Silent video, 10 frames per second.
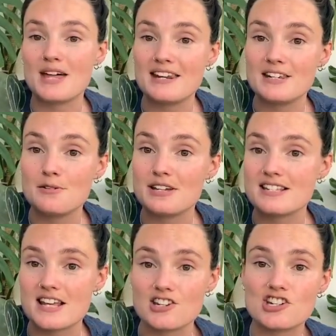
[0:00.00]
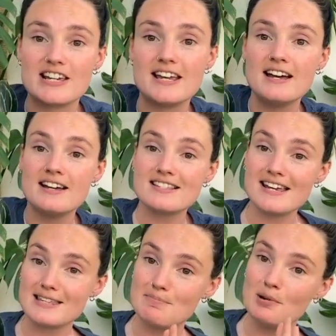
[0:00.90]
then you can essentially
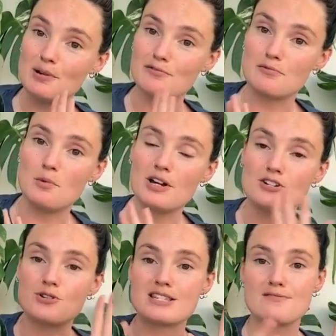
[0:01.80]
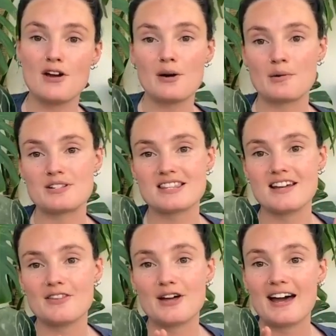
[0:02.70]
take the pollen from one, transfer it onto the other,